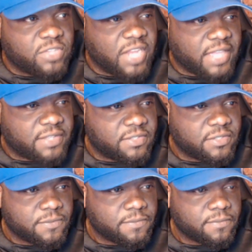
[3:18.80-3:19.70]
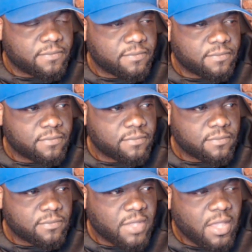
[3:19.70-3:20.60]
15th win of his career.
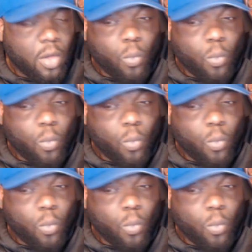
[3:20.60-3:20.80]
11th